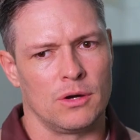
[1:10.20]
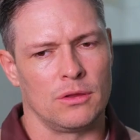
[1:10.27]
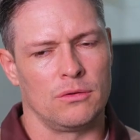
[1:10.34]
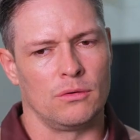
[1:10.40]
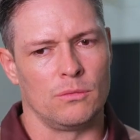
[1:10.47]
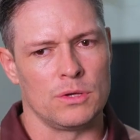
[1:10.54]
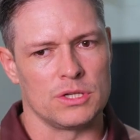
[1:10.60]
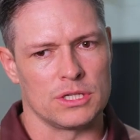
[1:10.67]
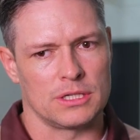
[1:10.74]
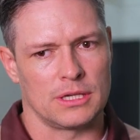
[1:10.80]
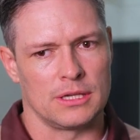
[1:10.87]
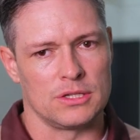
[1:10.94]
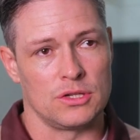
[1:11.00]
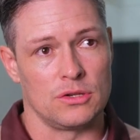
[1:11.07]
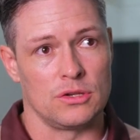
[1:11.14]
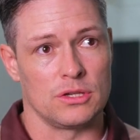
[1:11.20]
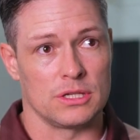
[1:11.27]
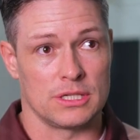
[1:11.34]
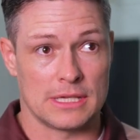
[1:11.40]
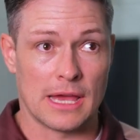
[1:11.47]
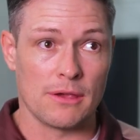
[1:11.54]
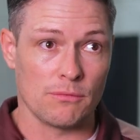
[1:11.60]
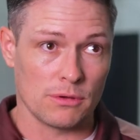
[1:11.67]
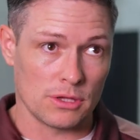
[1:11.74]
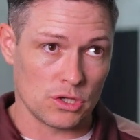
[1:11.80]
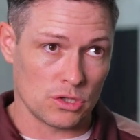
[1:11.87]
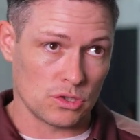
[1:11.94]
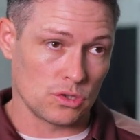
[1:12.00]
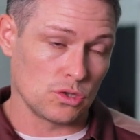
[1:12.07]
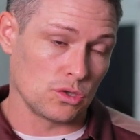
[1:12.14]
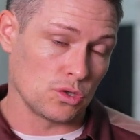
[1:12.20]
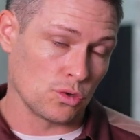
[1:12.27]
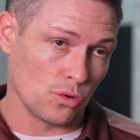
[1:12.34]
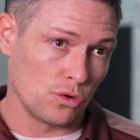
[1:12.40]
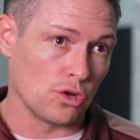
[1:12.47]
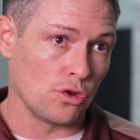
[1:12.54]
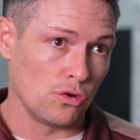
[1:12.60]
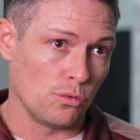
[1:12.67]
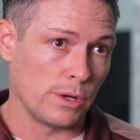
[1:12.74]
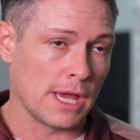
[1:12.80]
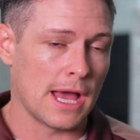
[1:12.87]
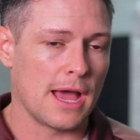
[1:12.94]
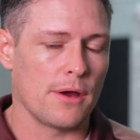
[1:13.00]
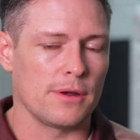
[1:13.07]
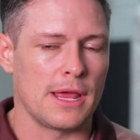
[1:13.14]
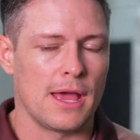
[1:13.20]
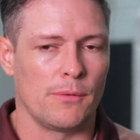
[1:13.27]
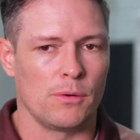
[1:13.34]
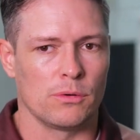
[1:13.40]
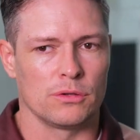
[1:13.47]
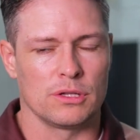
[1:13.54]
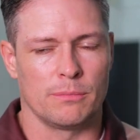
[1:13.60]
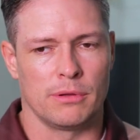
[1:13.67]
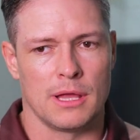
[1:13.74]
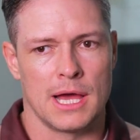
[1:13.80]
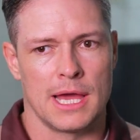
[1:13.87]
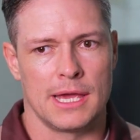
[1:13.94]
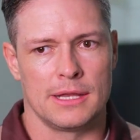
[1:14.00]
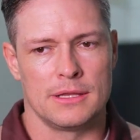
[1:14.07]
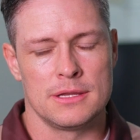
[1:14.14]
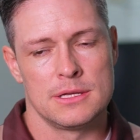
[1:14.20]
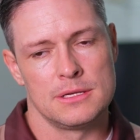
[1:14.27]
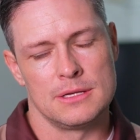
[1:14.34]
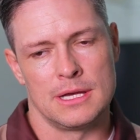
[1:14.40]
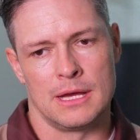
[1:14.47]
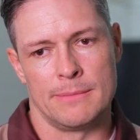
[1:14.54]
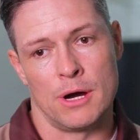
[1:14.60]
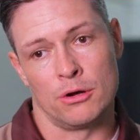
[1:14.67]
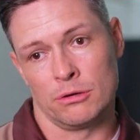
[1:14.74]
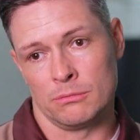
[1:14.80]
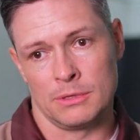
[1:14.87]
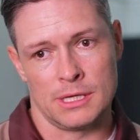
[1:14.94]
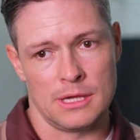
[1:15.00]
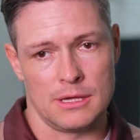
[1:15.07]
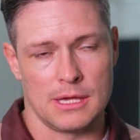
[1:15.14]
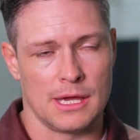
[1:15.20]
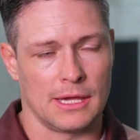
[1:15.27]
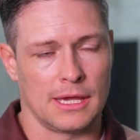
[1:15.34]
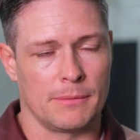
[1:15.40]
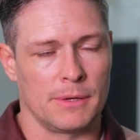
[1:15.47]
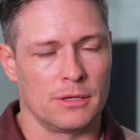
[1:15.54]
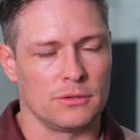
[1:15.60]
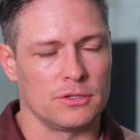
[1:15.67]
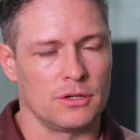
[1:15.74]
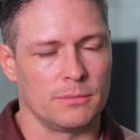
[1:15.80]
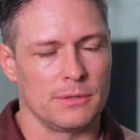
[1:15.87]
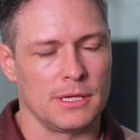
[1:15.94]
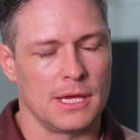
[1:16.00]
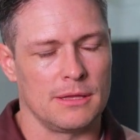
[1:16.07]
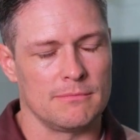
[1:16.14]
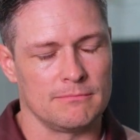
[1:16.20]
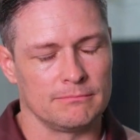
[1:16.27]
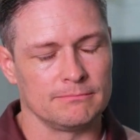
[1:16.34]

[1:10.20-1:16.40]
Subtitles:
I thought we just continued to stay really true to who we are and how we wanted to play, and ultimately, come out on top in the end.